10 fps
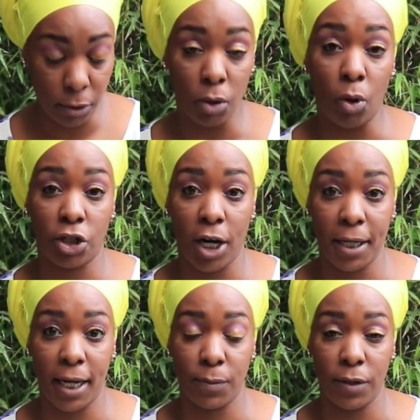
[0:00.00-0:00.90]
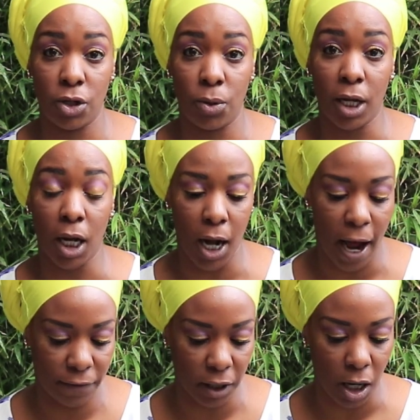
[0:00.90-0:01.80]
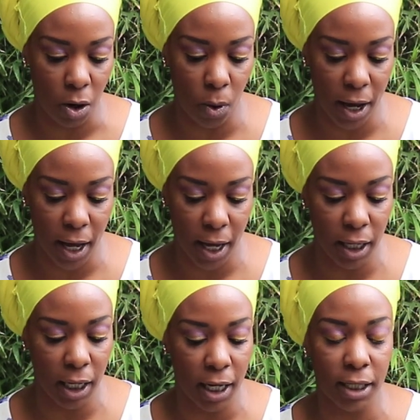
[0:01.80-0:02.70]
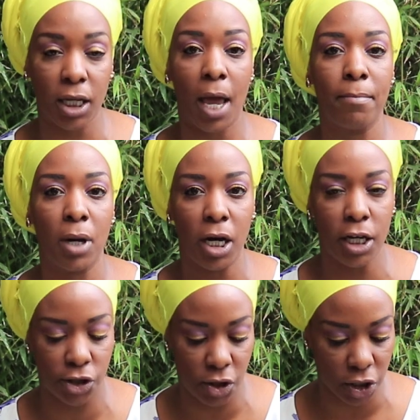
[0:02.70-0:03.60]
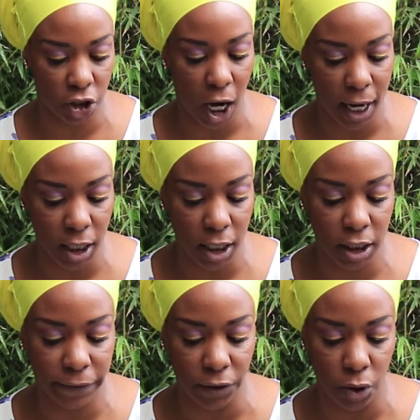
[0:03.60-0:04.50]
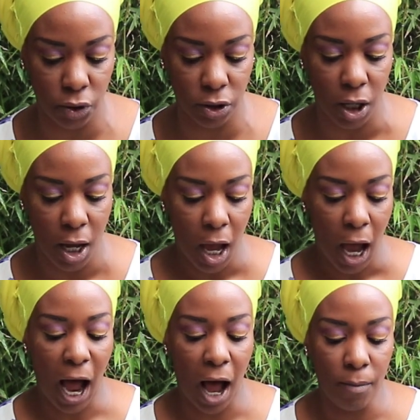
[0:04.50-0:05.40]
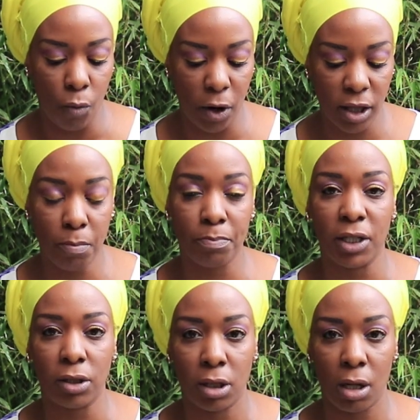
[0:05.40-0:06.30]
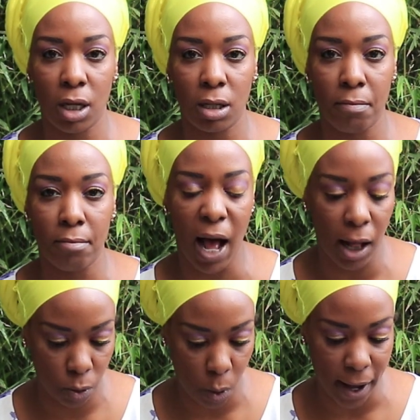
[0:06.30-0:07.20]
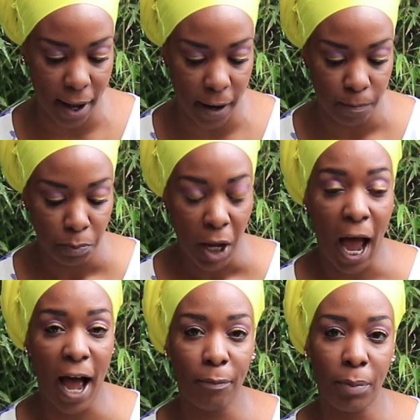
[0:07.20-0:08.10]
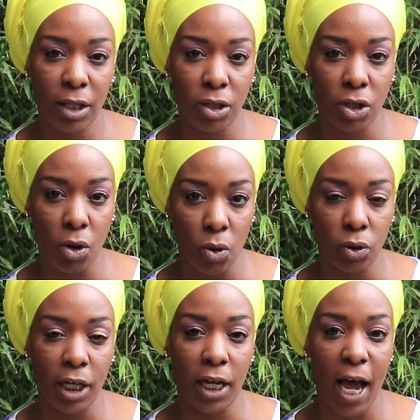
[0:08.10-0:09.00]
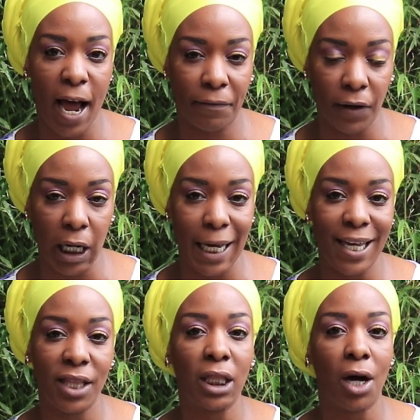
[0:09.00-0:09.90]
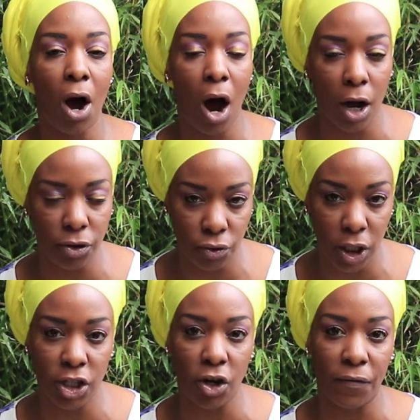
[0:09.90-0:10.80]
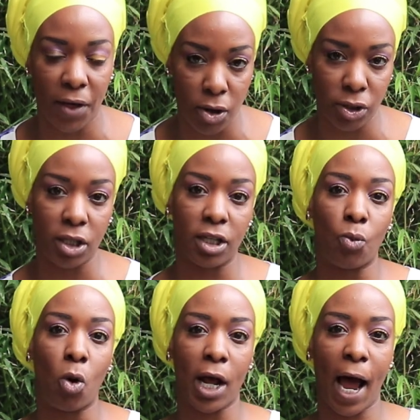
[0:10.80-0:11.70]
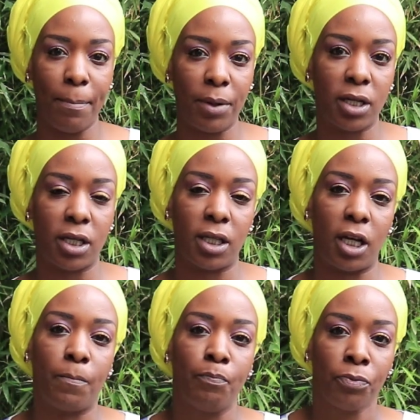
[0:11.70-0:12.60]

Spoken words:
what China has been doing in Africa, where it has emerged that Chinese phones with built-in malware have been sold in Africa in the hundreds of thousands. And what happened is that